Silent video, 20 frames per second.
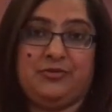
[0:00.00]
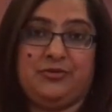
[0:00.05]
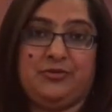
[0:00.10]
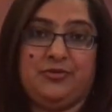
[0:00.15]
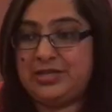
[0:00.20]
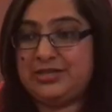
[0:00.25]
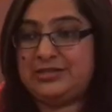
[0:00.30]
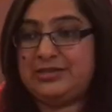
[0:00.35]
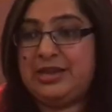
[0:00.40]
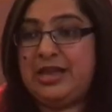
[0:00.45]

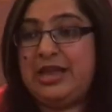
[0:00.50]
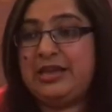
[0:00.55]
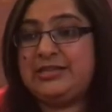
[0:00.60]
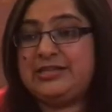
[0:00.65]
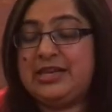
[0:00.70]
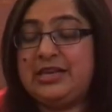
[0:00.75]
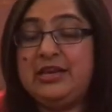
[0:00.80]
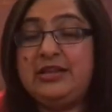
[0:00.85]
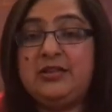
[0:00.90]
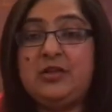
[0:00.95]
It's like
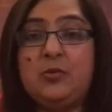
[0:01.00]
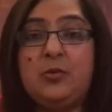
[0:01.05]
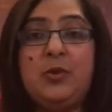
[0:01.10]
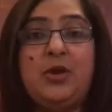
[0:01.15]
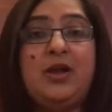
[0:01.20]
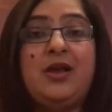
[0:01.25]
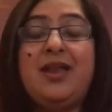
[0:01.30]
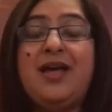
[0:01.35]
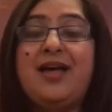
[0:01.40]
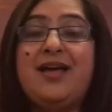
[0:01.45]
telling the
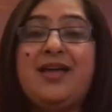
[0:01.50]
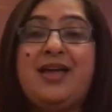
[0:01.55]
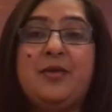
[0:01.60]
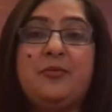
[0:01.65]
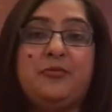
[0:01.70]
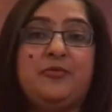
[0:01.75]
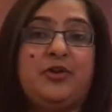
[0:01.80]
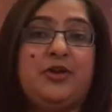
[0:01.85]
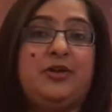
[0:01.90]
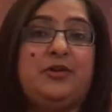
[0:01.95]
world, I
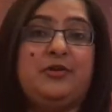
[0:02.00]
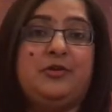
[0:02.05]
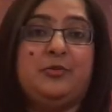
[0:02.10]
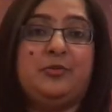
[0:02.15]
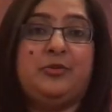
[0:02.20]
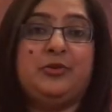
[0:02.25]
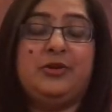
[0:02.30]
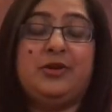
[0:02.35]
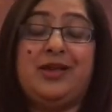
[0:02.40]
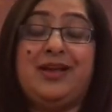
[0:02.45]
am
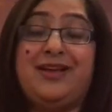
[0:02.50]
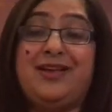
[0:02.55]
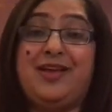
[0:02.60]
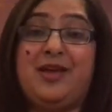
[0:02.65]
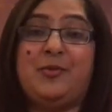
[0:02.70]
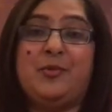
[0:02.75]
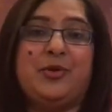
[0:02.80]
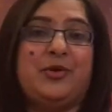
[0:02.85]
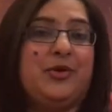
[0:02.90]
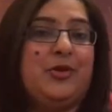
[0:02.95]
vulnerable, I
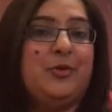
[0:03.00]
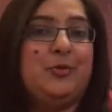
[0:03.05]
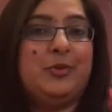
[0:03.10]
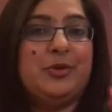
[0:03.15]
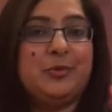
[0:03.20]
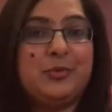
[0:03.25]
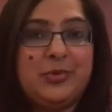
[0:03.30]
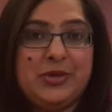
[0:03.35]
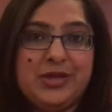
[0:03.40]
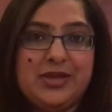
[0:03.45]
am a
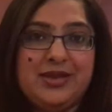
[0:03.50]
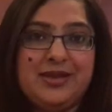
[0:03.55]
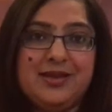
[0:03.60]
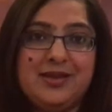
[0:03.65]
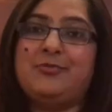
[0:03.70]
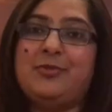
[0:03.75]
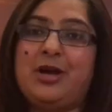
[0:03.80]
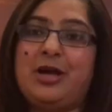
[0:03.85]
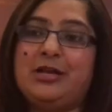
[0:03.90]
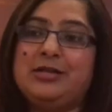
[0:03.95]
human being,
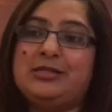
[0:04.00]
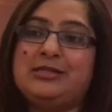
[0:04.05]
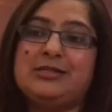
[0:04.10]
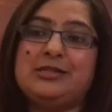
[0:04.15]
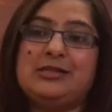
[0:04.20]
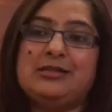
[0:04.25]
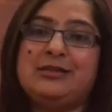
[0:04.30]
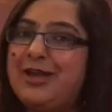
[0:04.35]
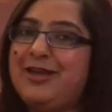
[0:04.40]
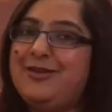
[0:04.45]
but
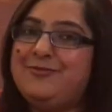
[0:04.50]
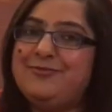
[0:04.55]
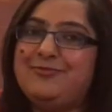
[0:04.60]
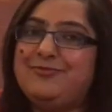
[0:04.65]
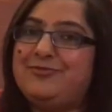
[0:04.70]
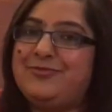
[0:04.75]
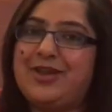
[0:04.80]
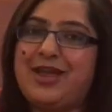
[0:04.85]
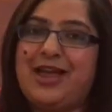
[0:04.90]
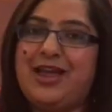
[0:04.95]

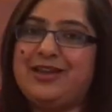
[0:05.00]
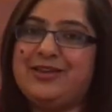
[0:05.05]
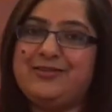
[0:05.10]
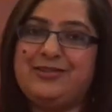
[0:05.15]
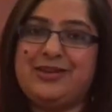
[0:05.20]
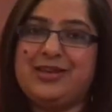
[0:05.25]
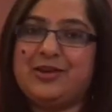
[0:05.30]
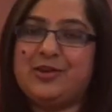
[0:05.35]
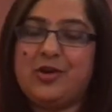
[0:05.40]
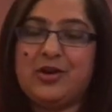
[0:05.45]
I'm, I
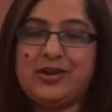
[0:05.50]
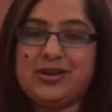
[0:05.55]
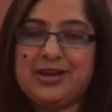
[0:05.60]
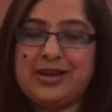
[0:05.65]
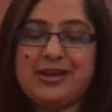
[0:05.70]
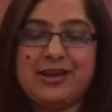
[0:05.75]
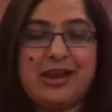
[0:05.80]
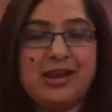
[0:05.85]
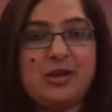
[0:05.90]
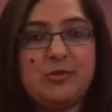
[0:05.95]
cannot
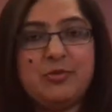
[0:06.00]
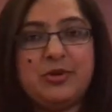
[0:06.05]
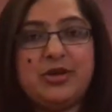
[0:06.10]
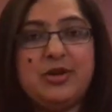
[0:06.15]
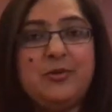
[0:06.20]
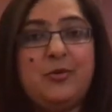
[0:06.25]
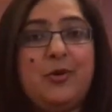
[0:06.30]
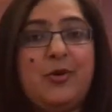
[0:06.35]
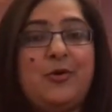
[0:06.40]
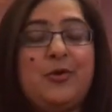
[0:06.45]
let anybody
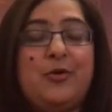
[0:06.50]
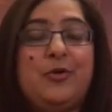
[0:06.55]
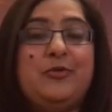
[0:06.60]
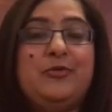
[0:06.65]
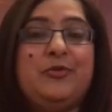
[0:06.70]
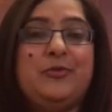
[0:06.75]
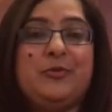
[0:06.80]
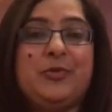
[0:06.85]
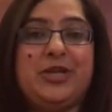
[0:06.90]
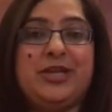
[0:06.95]
walk
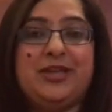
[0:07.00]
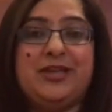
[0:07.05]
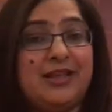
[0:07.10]
over me.